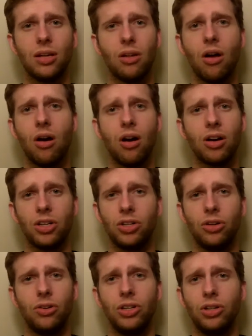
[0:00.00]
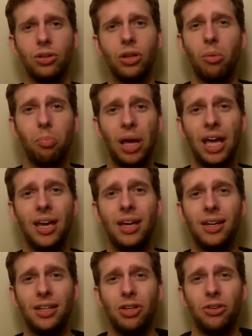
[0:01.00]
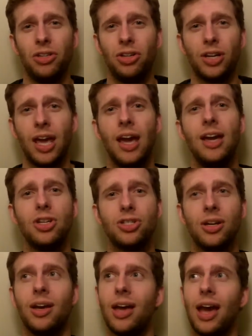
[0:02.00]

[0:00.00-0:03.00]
along and you're in your little pen and you're in your cage and